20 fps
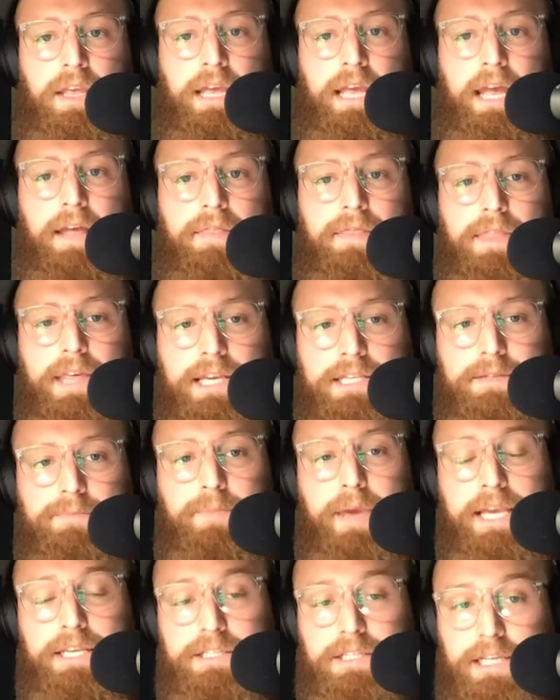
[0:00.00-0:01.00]
and this
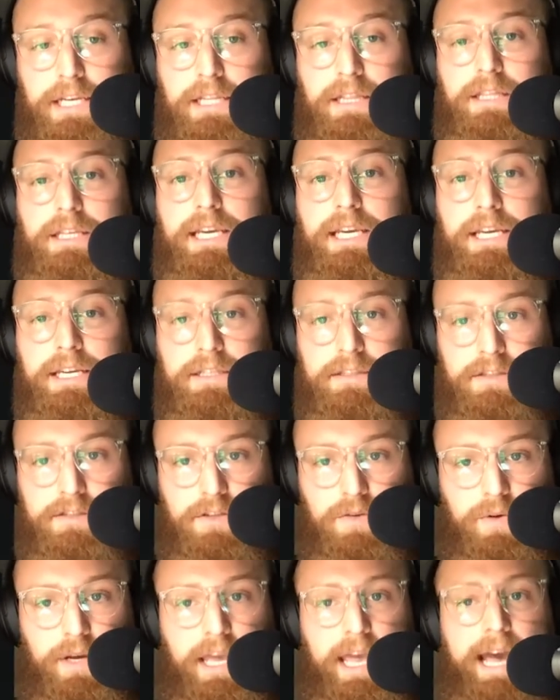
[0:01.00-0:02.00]
basically leads
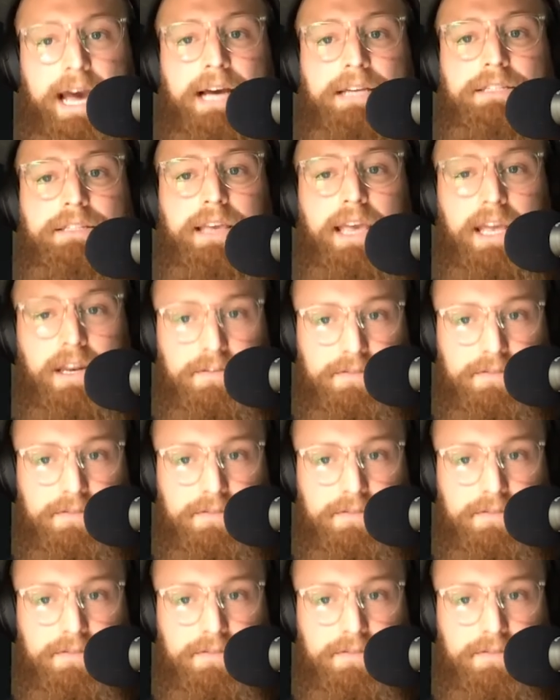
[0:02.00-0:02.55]
to a cascade